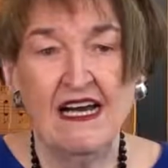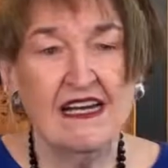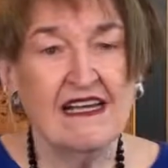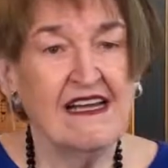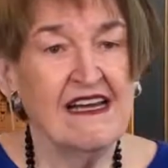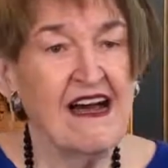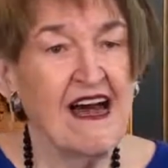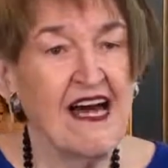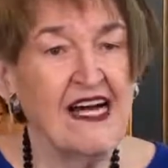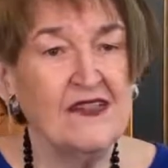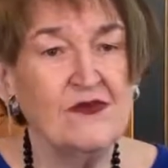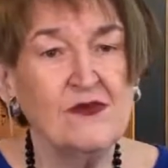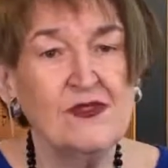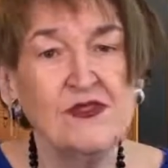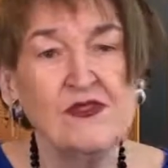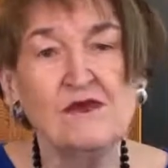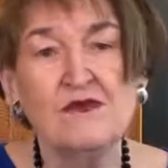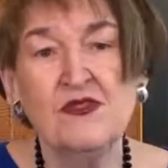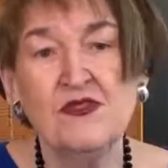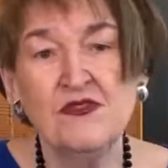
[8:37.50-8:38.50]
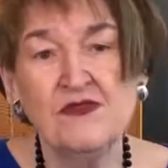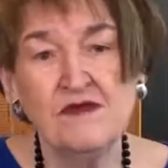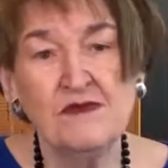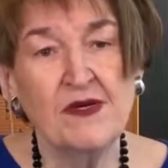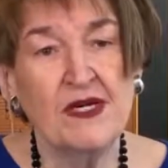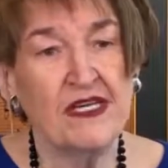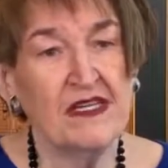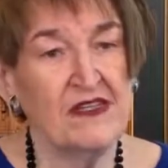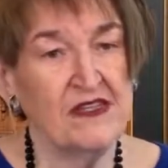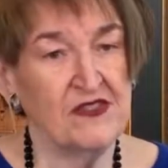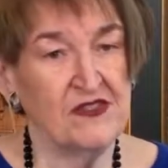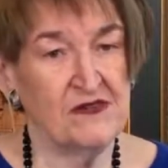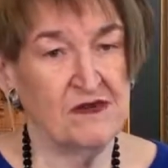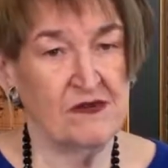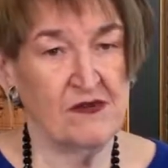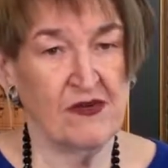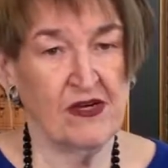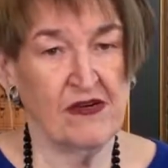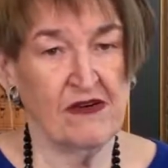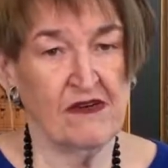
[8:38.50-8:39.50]
God was moved by this
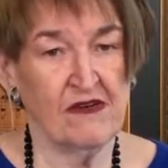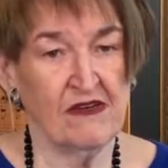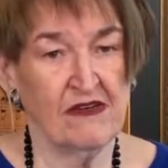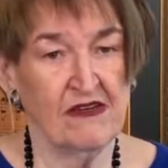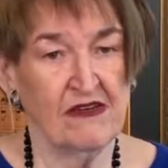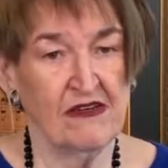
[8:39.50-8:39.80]
prayer.